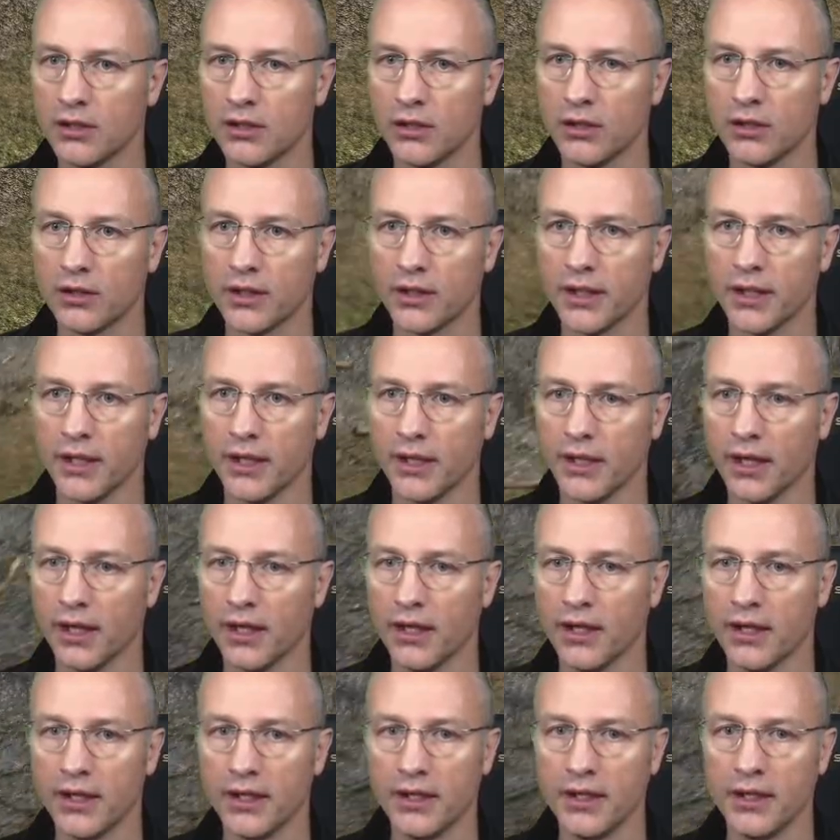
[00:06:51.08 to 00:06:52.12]
Okay,
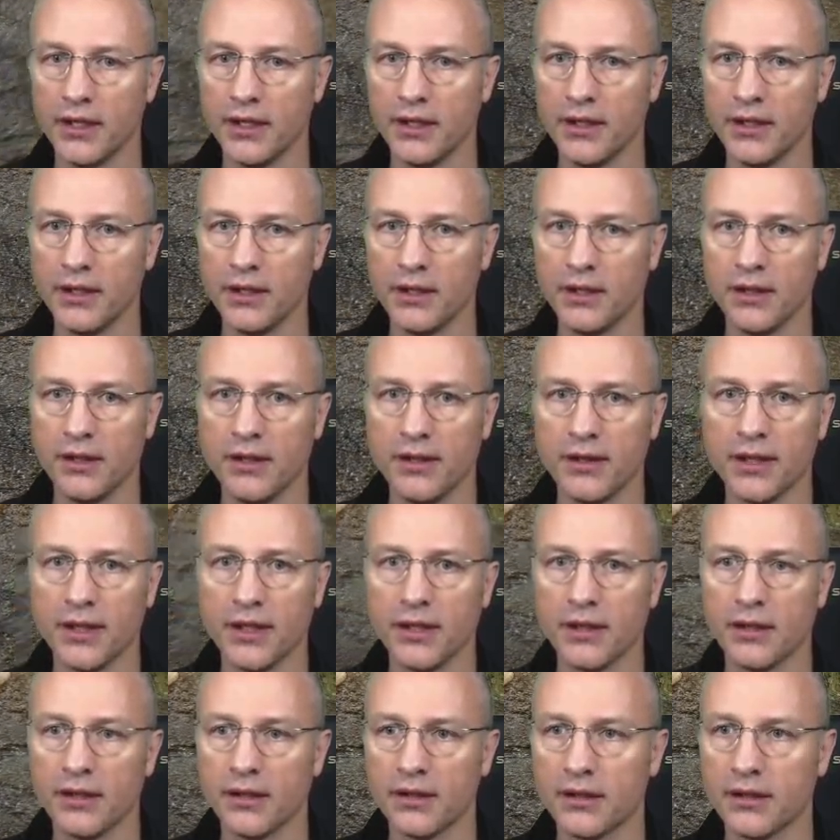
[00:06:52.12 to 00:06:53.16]
I
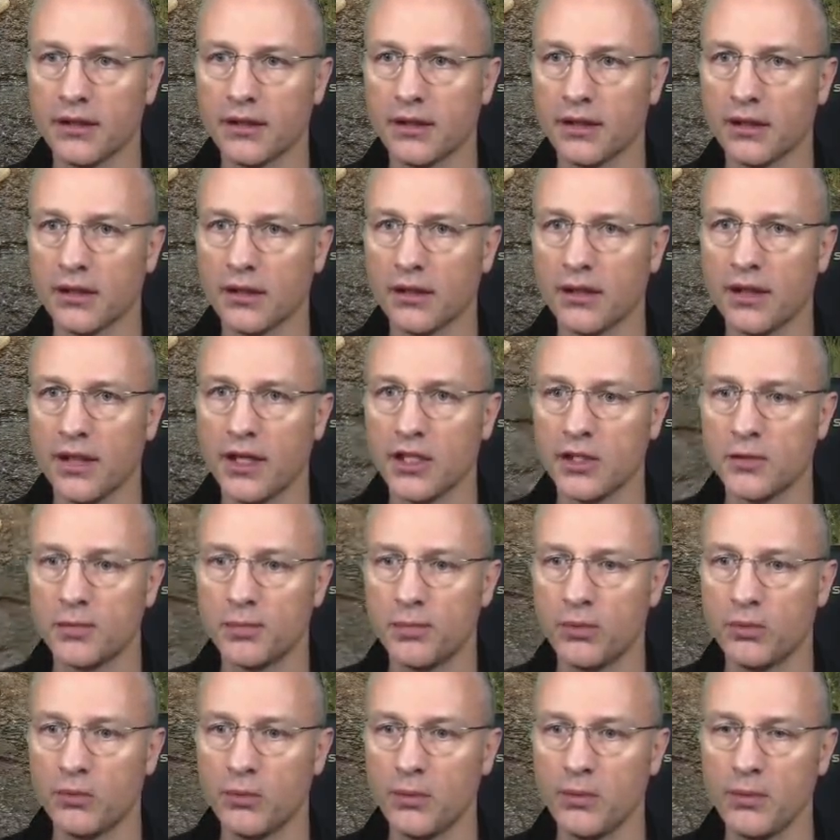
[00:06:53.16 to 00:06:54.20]
think it's
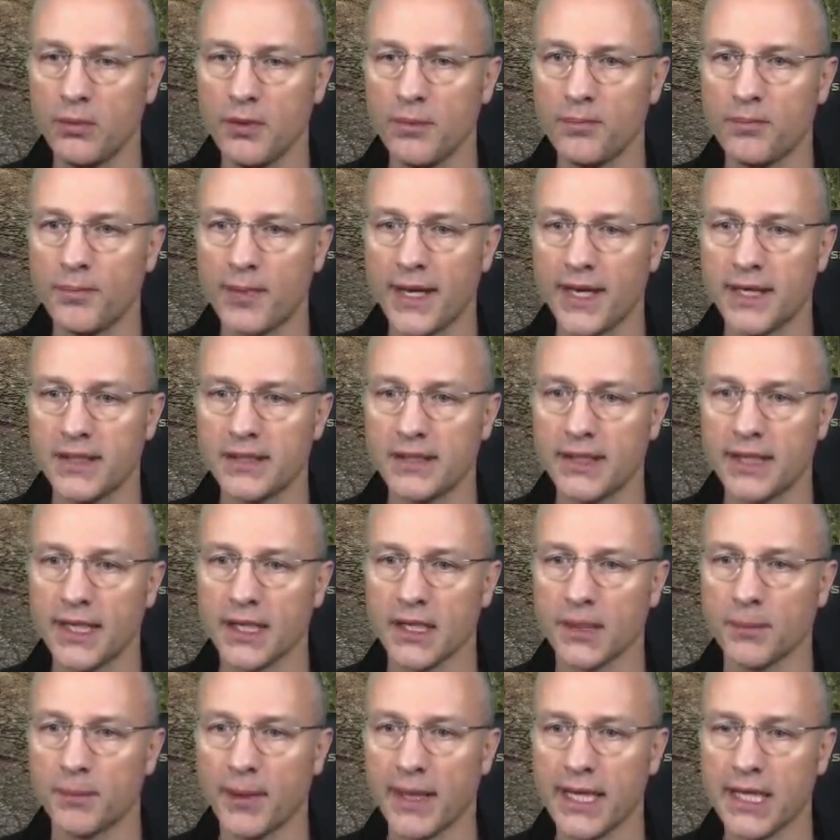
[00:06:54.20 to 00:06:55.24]
probably best to get
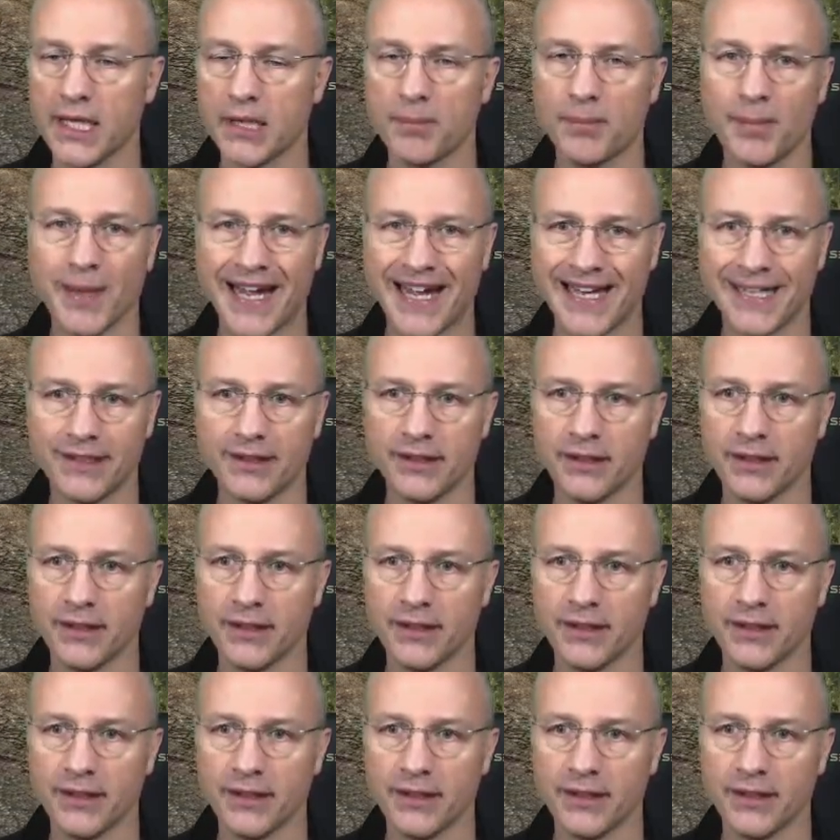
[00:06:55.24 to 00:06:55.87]
the pike back to the